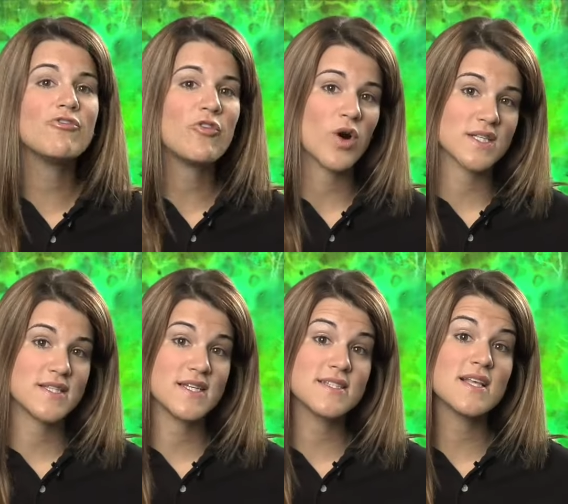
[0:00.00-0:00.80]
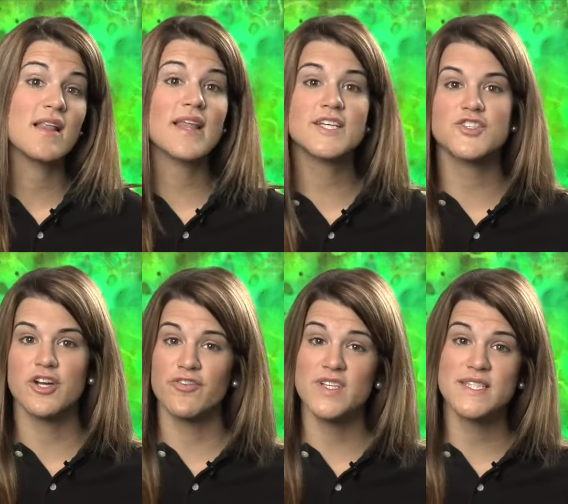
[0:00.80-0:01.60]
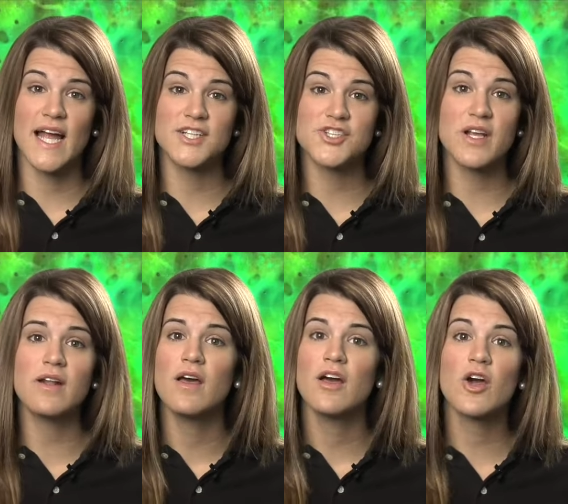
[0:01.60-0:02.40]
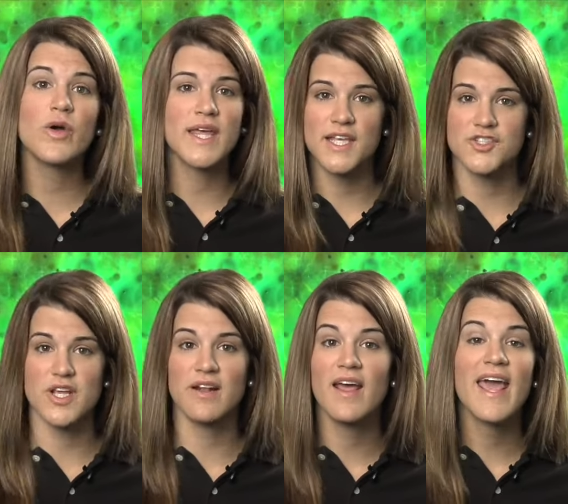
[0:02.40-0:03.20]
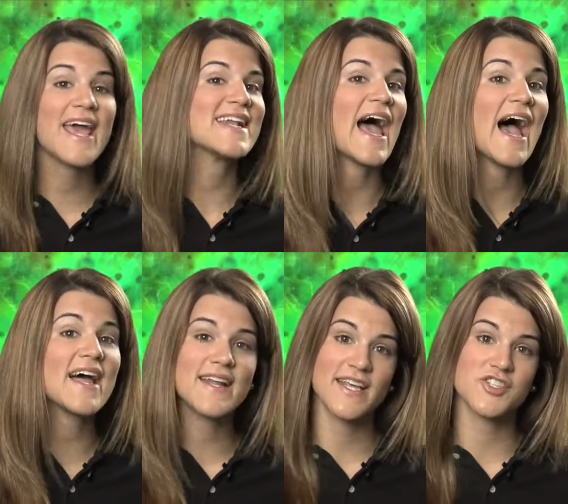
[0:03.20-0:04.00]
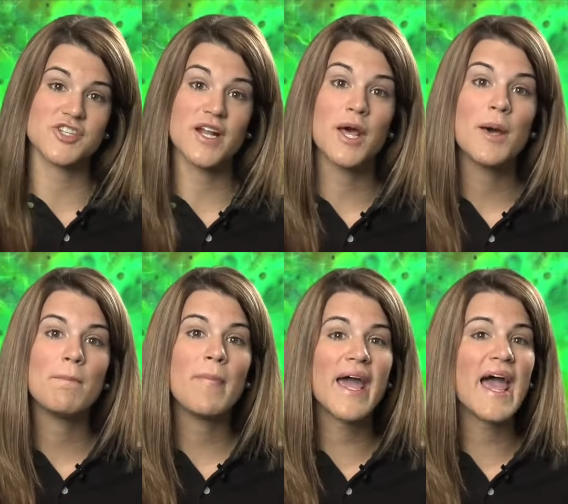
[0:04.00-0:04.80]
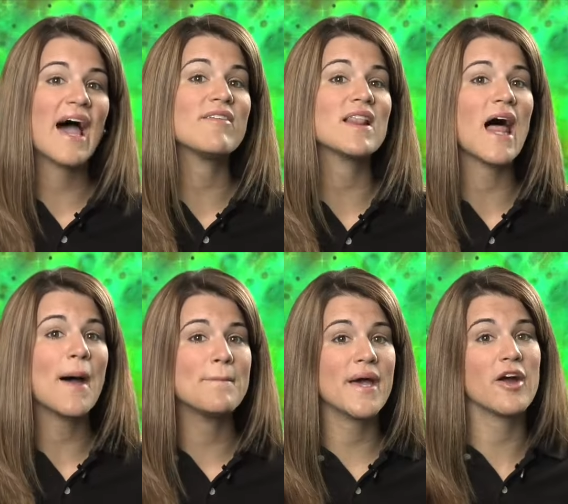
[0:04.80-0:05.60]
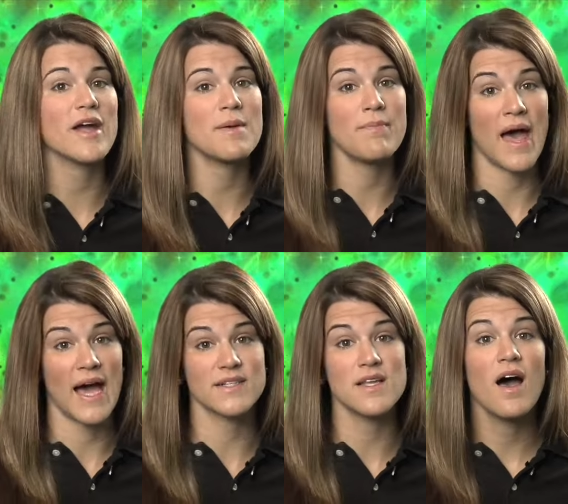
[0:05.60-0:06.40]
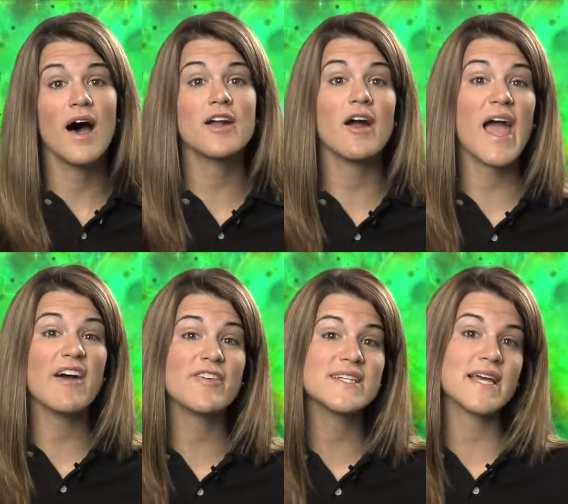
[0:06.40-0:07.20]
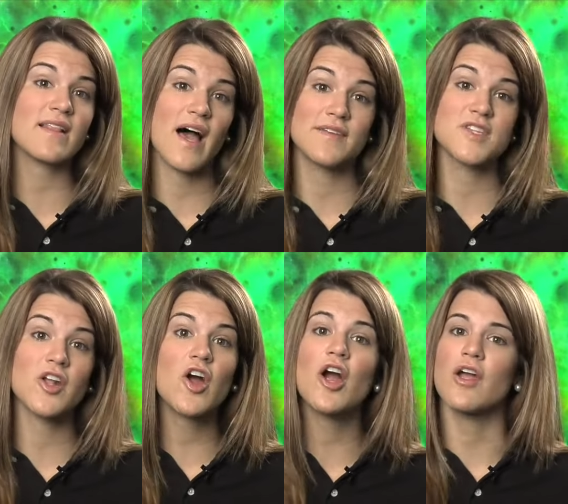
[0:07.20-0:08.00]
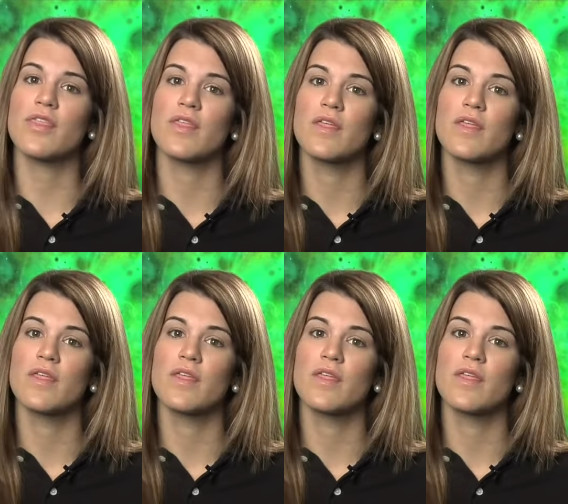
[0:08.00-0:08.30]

forces like surface tension, cohesion, and adhesion might have a lot bigger impact on our everyday lives on Earth.